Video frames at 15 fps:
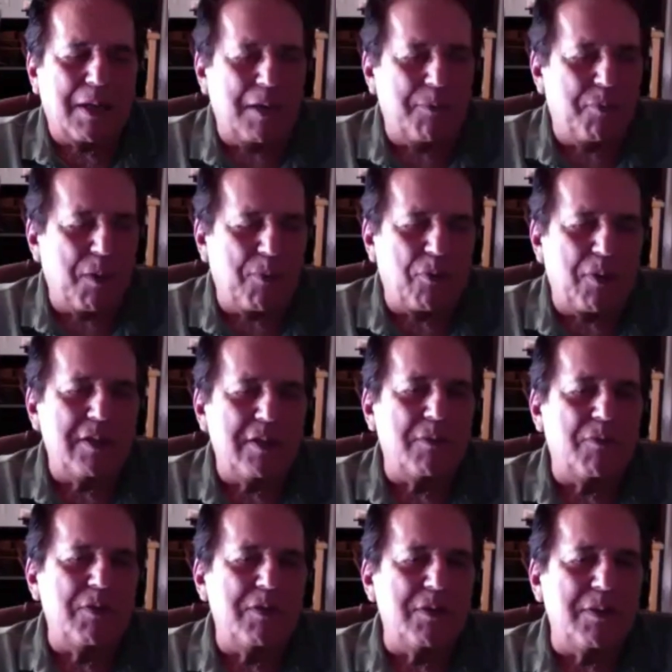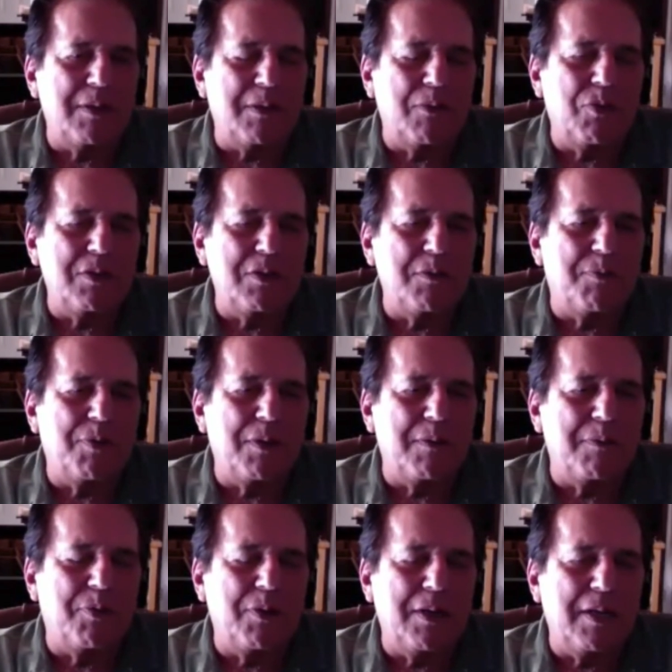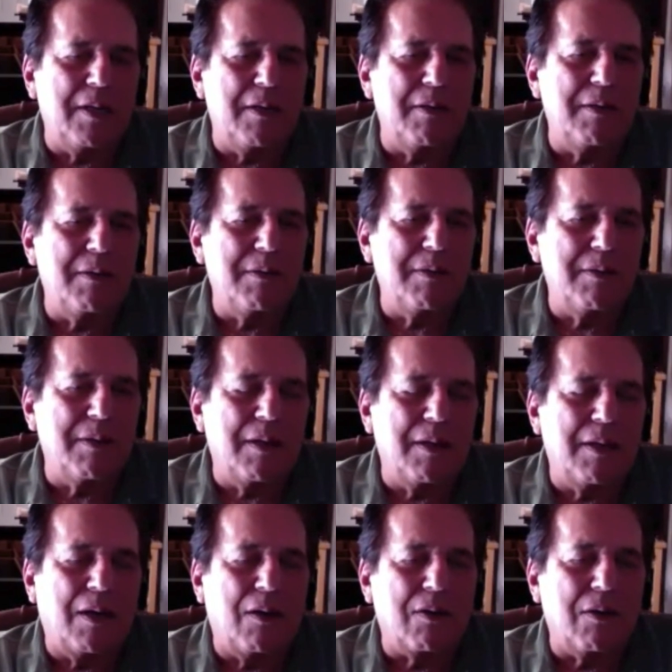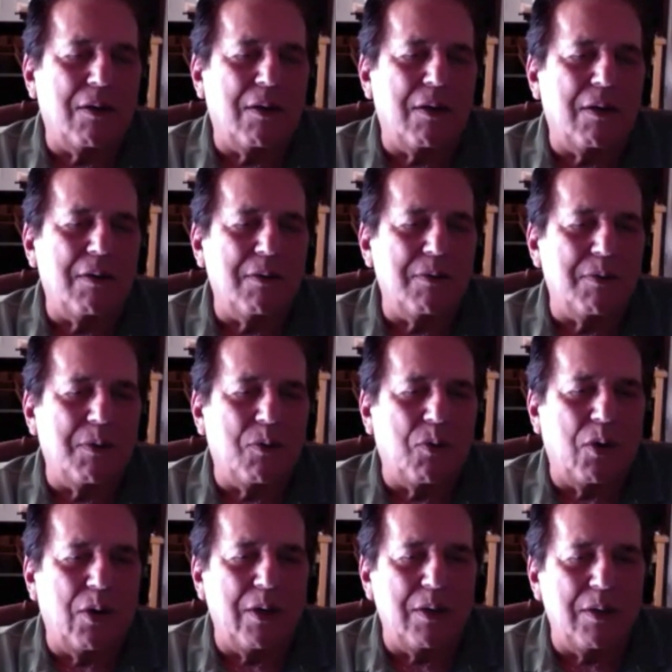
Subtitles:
of preparation would you put it in? An alcohol, oil?